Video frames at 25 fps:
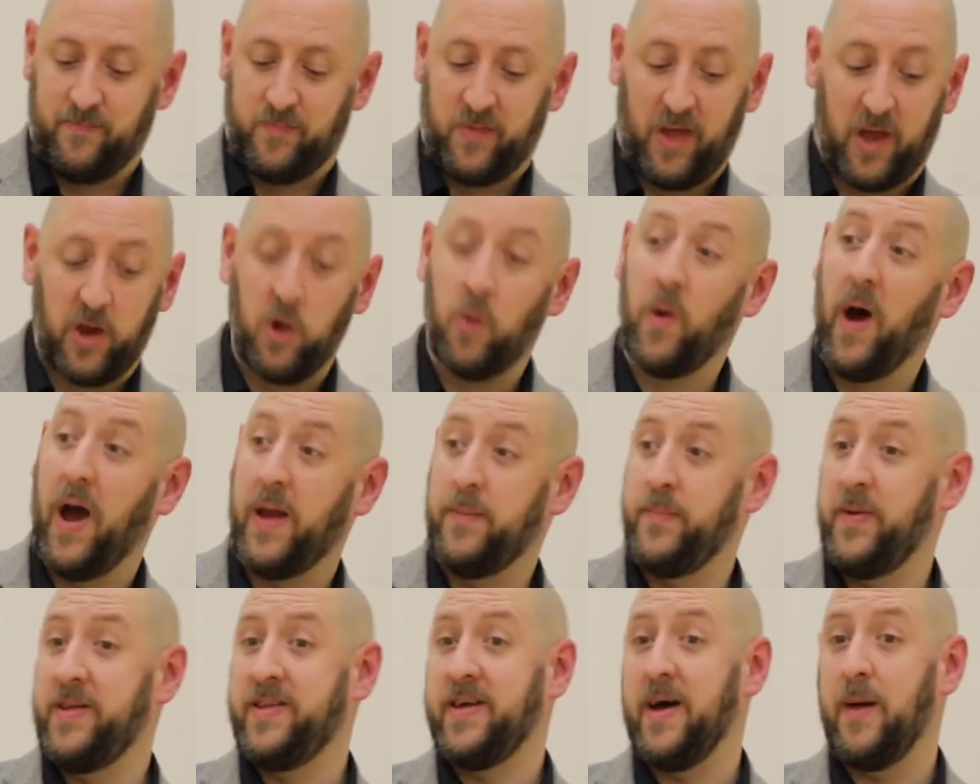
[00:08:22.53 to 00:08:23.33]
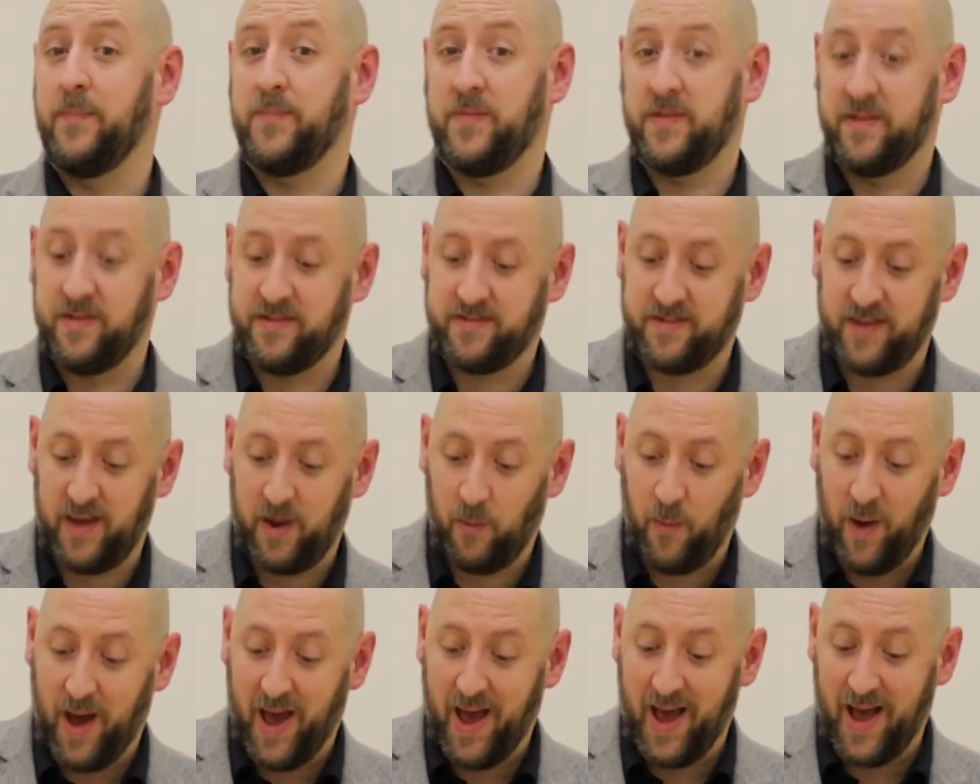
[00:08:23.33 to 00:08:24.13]
I know I'd be tempted to say,
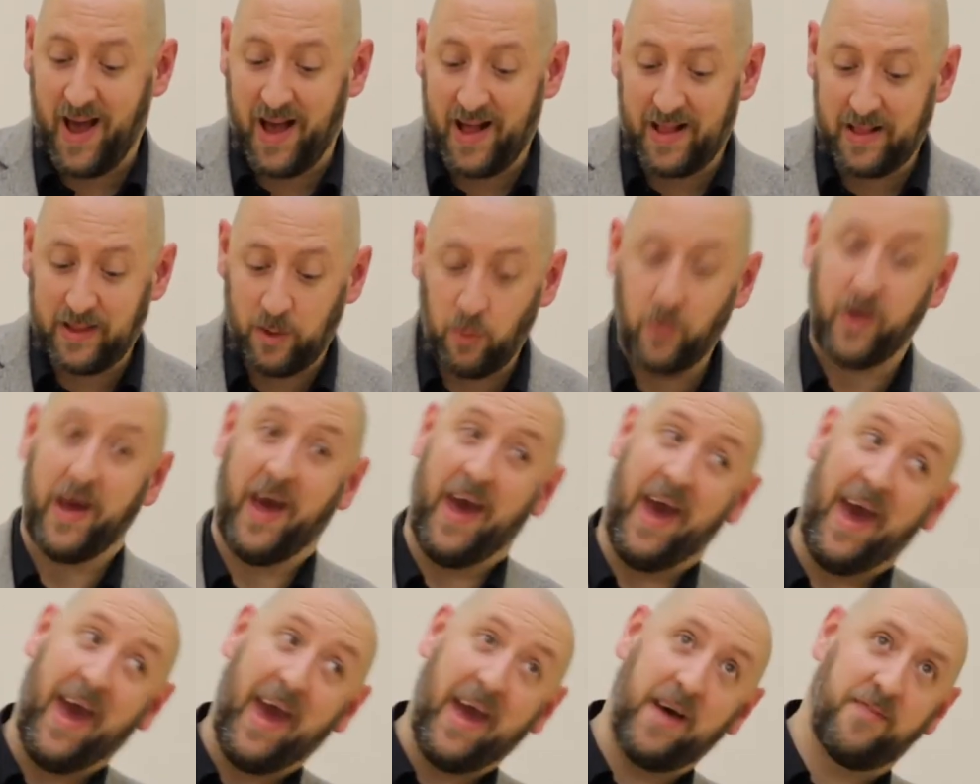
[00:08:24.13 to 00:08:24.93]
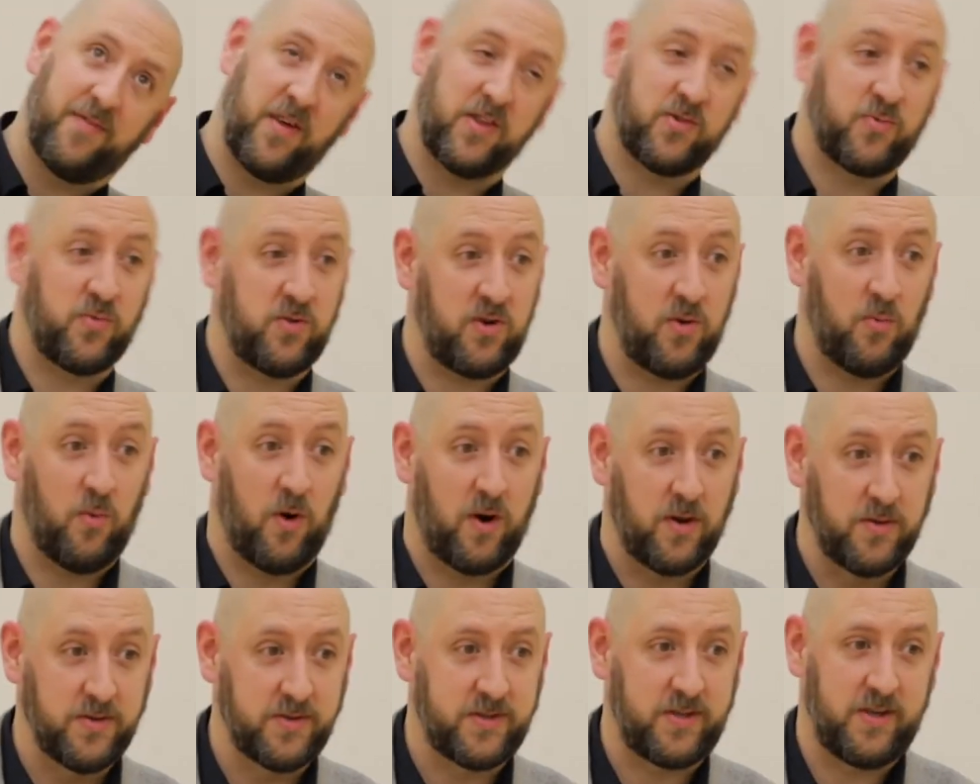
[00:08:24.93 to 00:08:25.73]
well, okay, if that's what you
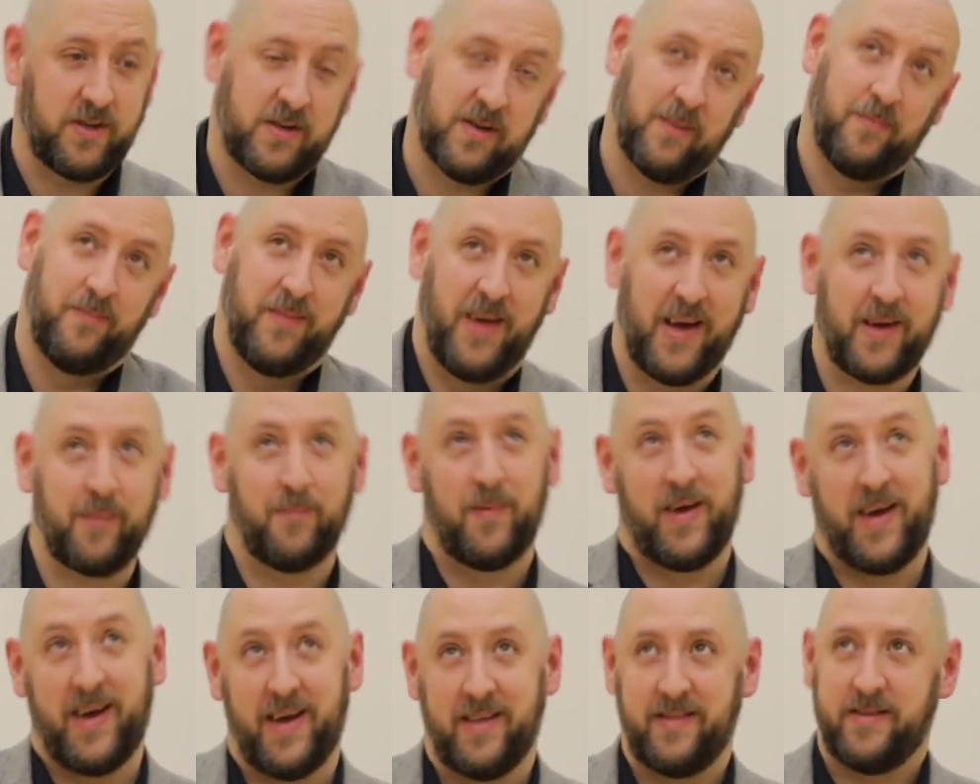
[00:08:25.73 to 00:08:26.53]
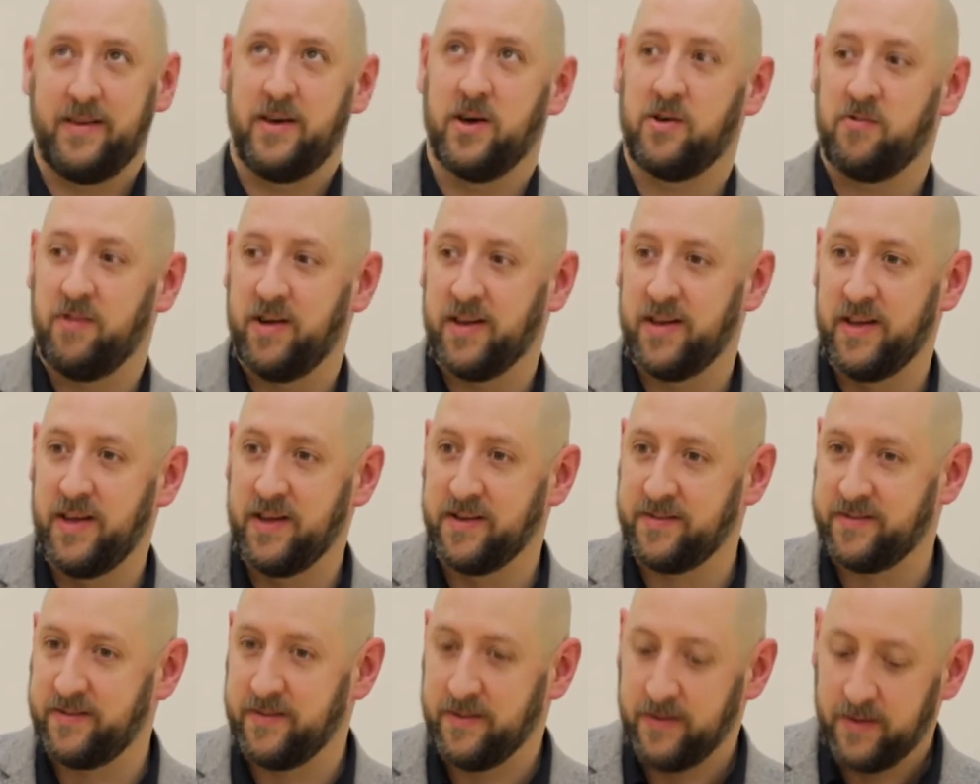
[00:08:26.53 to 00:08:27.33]
want, you can make me into a great
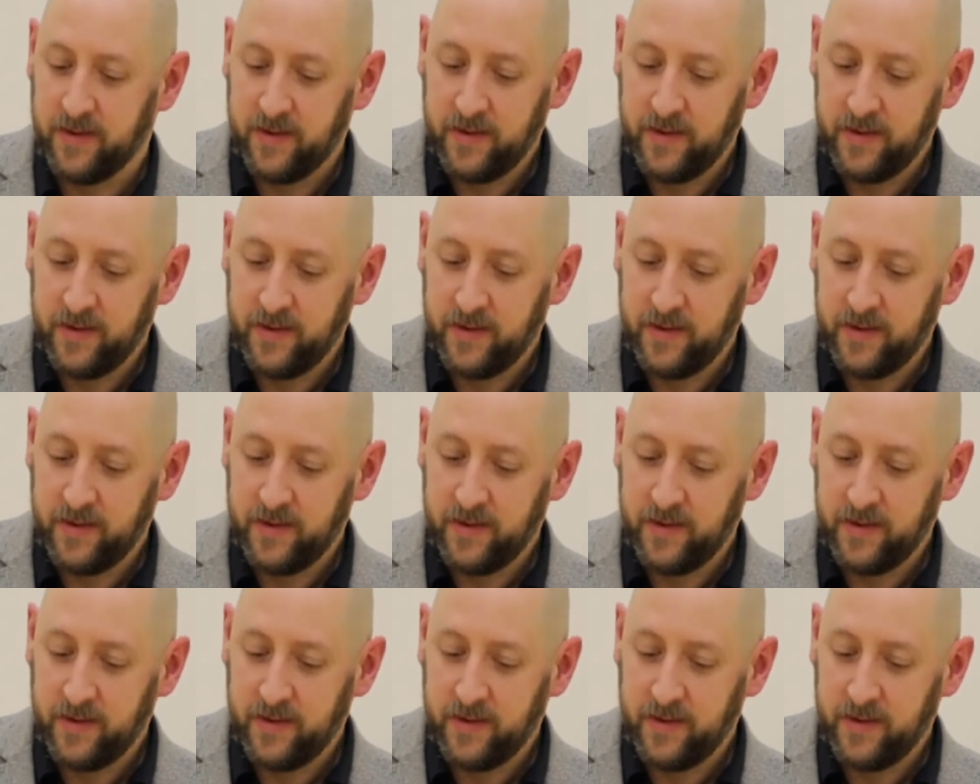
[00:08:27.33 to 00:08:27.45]
nation.